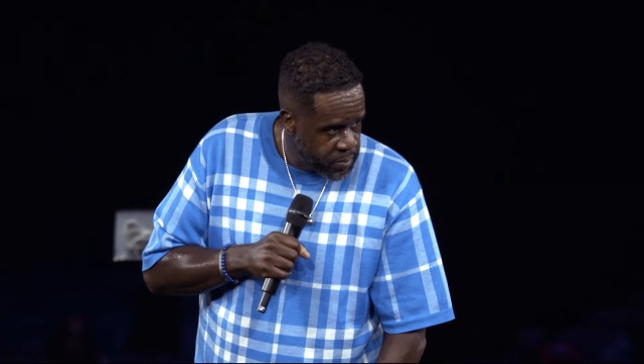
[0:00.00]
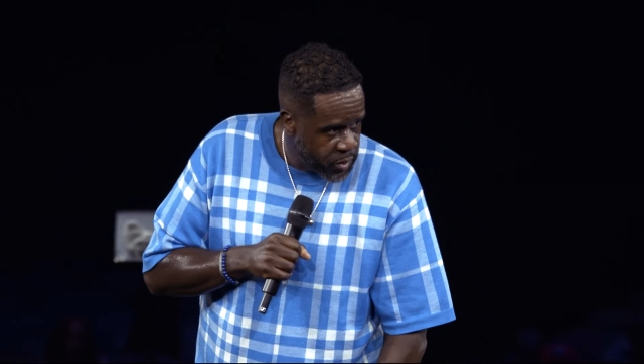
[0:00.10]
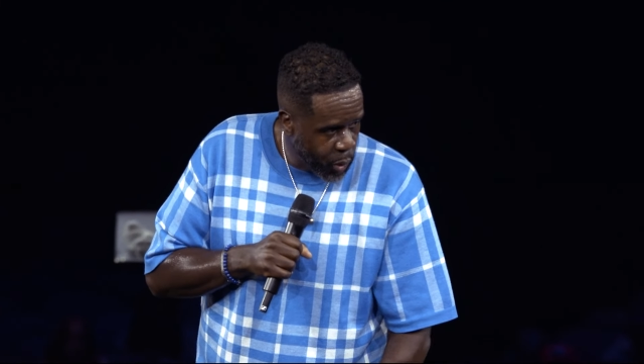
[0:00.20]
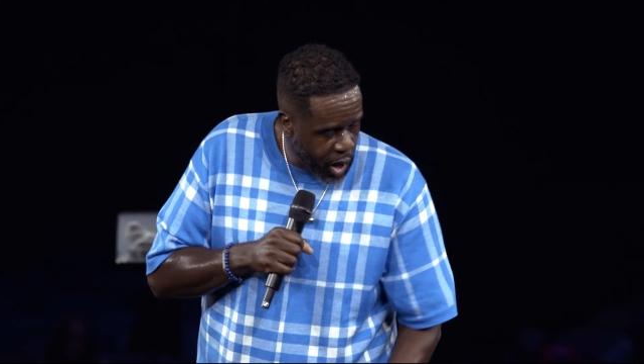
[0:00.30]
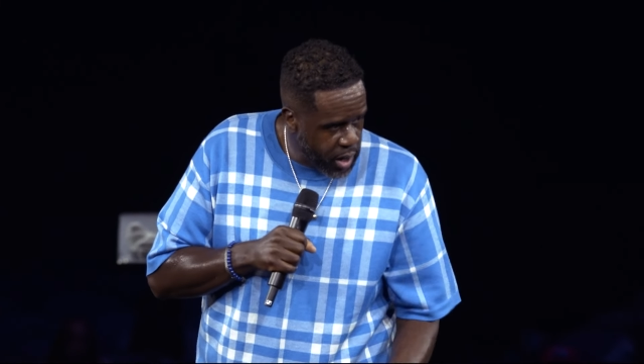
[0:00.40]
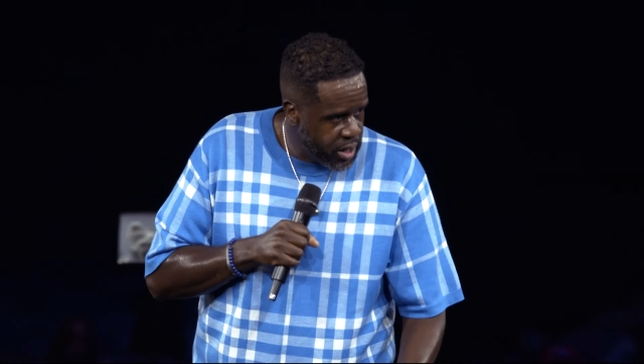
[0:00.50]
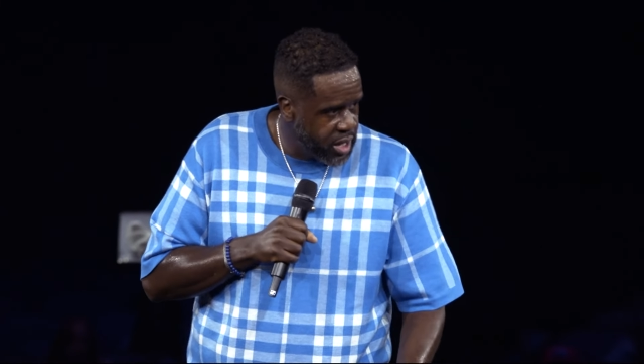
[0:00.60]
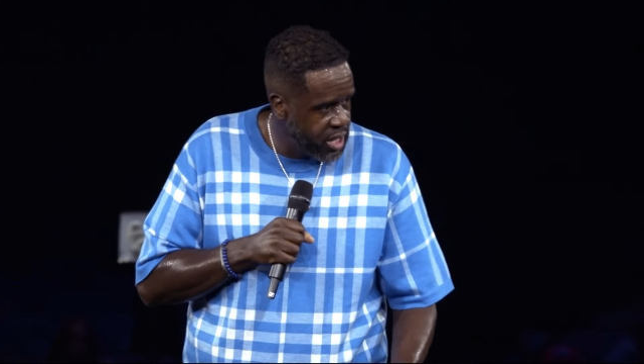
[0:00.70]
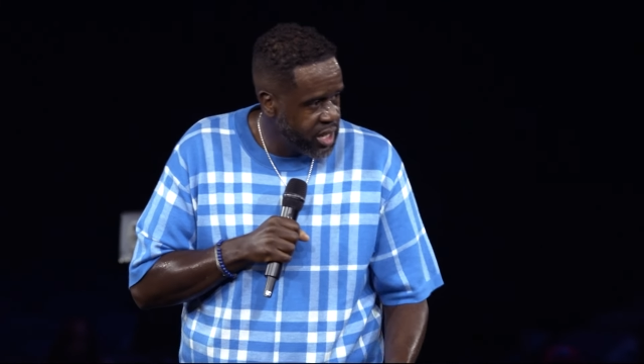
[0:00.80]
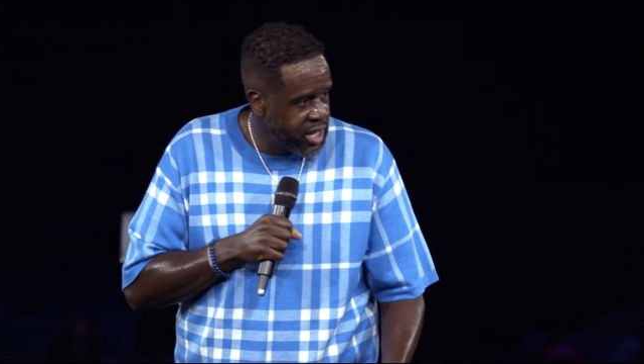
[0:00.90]
The word
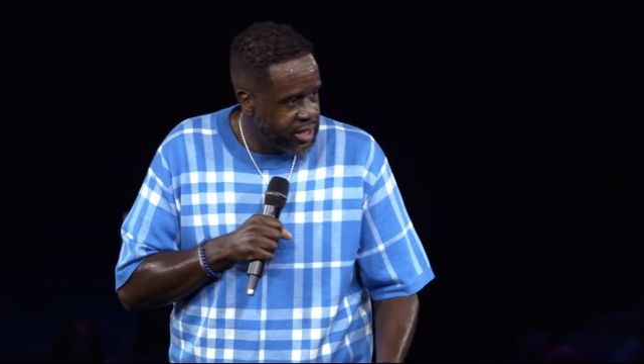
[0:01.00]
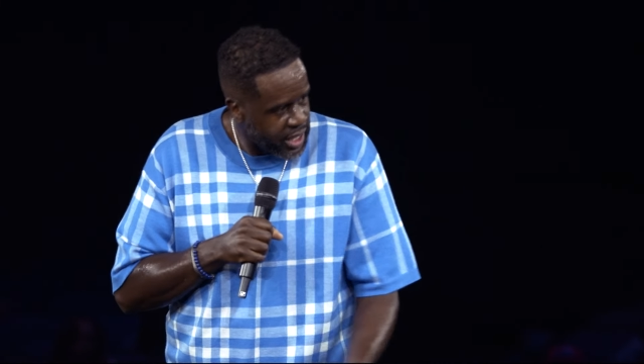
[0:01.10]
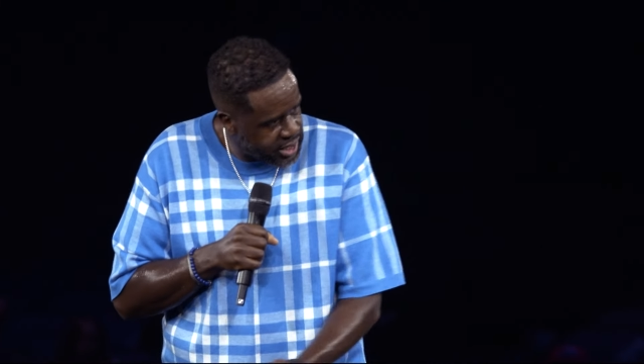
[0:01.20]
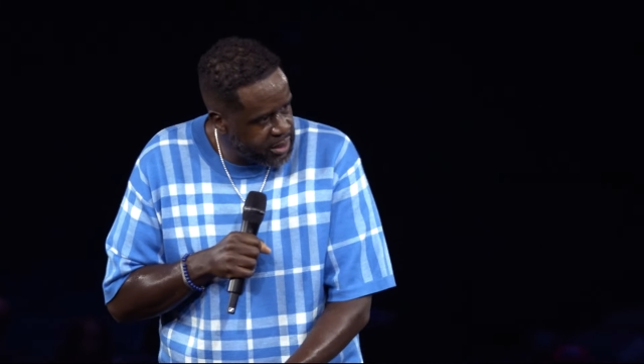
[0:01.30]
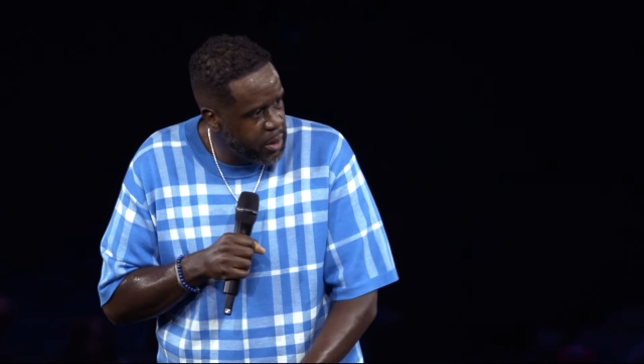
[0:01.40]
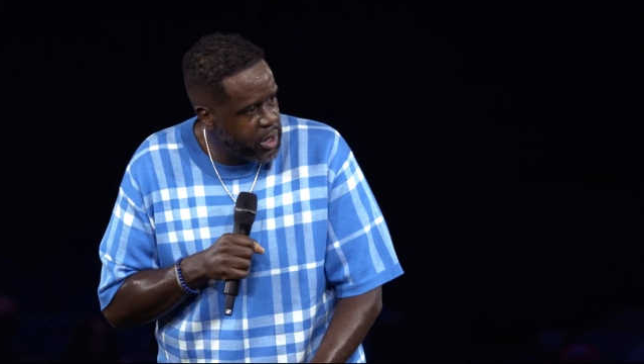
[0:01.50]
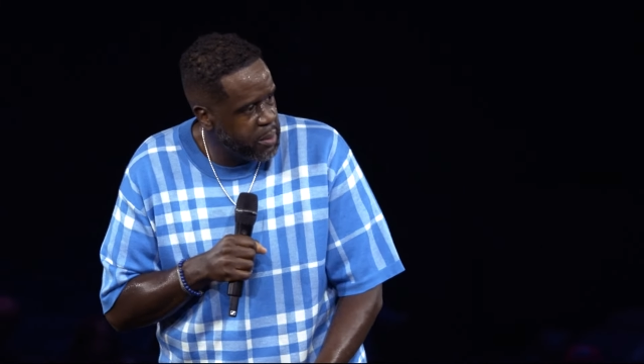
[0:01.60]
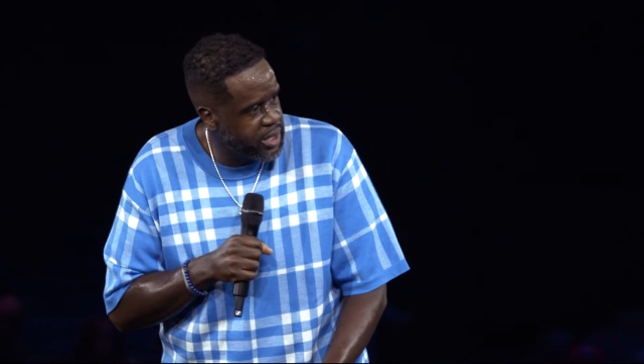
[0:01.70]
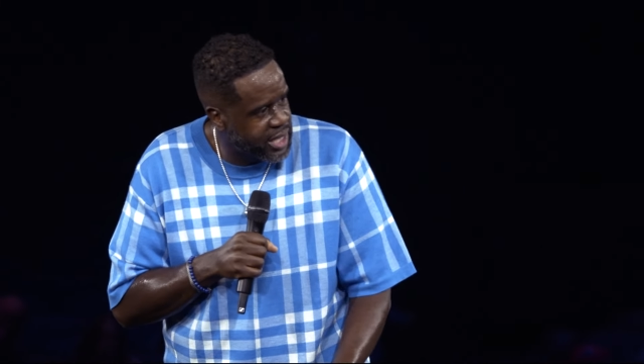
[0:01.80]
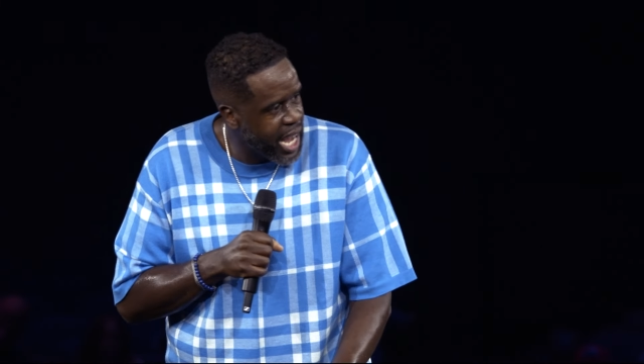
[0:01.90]
Testimony
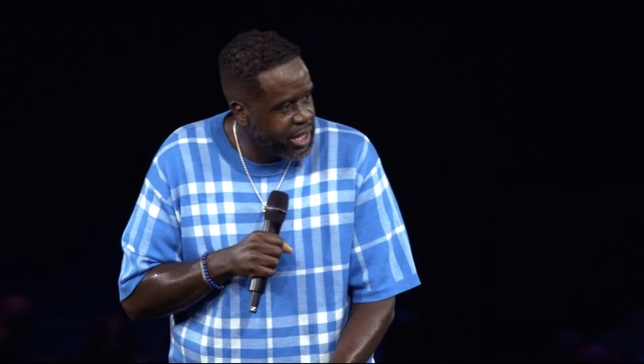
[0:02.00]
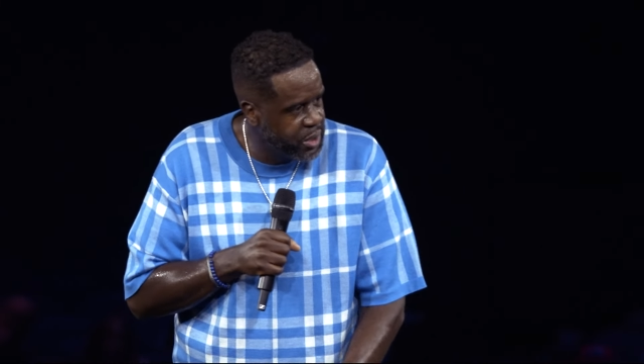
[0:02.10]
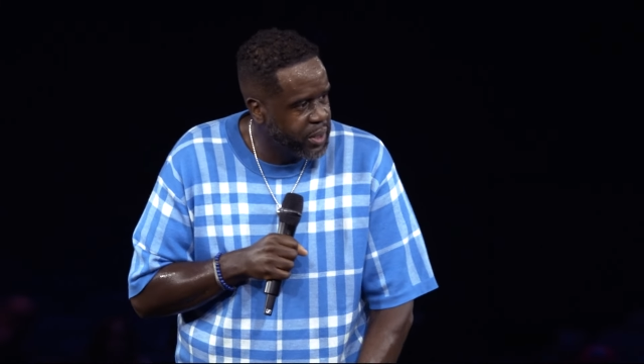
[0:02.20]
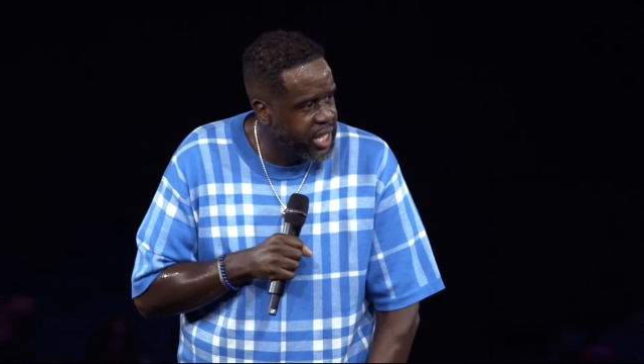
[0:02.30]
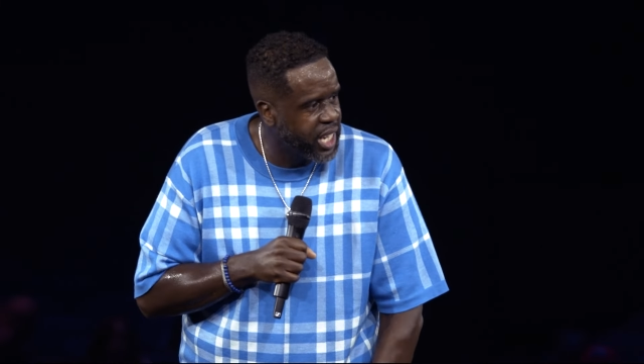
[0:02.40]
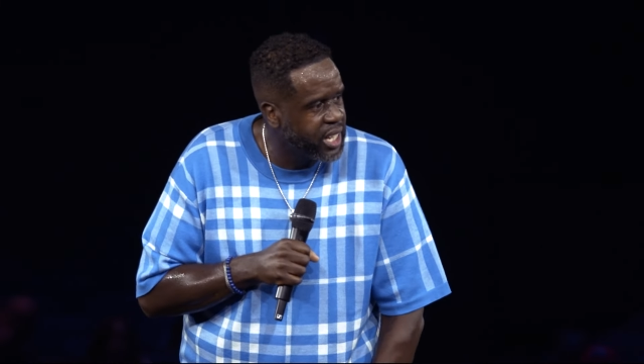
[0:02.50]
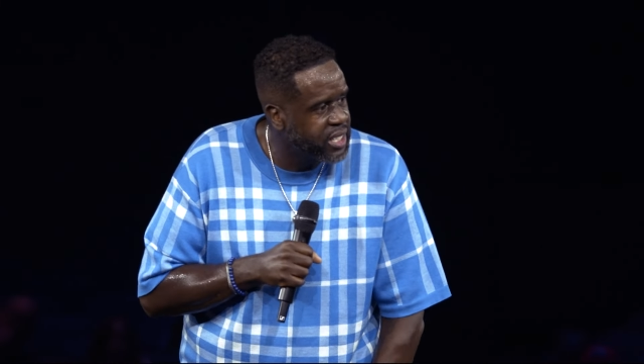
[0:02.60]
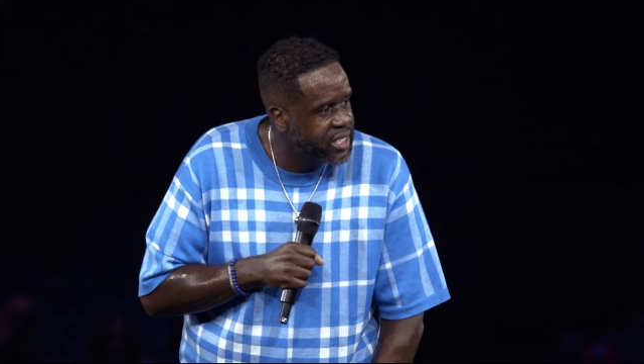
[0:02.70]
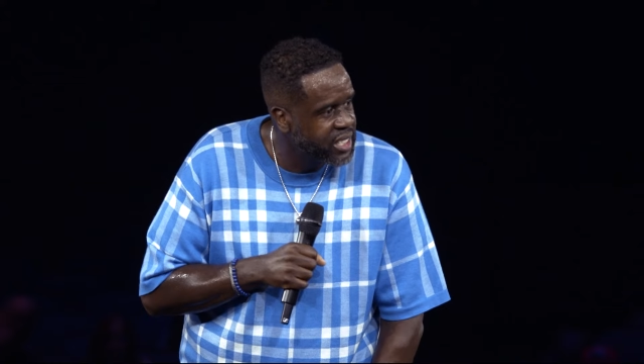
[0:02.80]
means God, do it again.